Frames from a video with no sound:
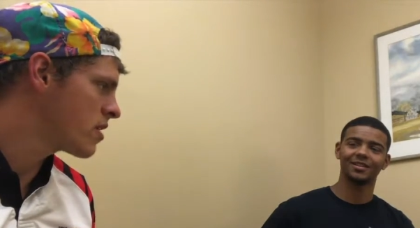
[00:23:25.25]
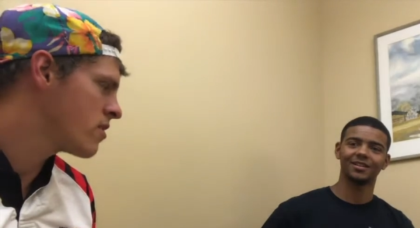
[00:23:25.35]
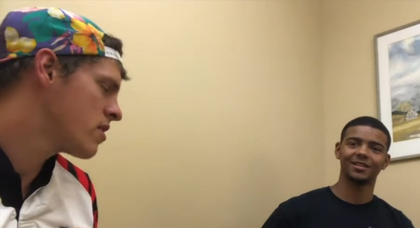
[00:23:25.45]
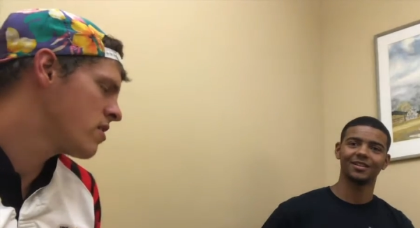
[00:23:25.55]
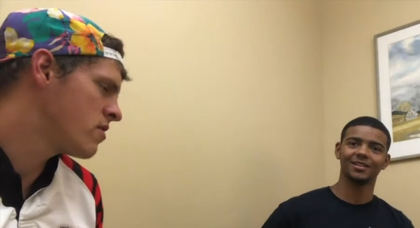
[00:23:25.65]

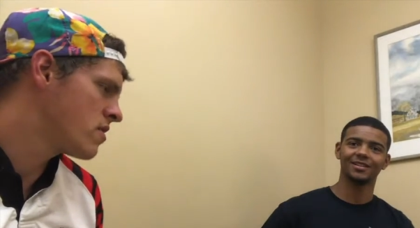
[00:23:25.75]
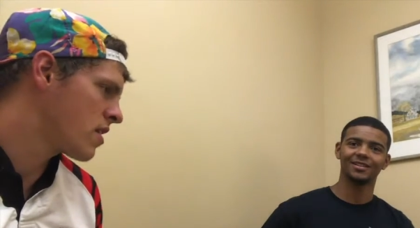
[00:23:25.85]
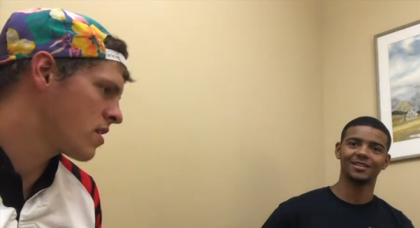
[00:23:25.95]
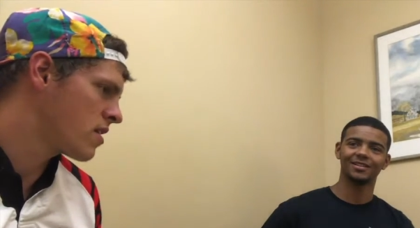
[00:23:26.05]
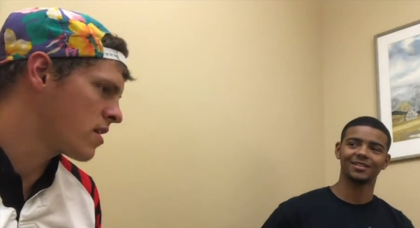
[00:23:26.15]
Speaker 1: give, give you a
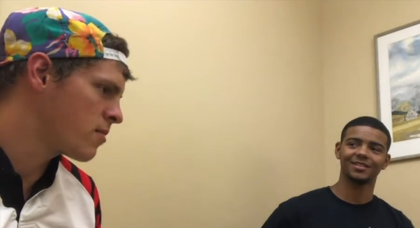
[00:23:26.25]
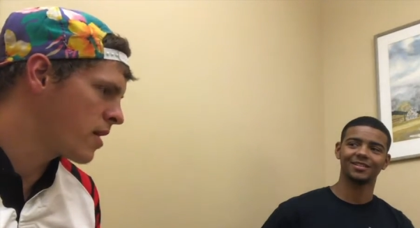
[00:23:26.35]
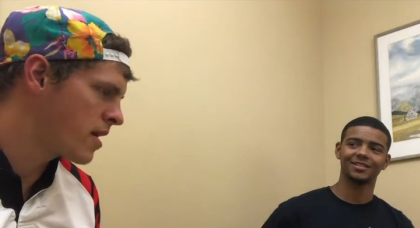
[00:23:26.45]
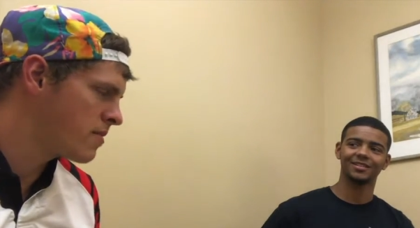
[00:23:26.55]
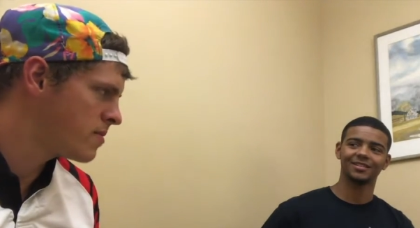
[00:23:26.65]
second to think
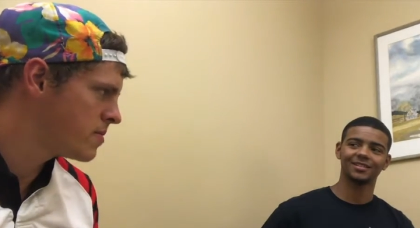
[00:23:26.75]
about it.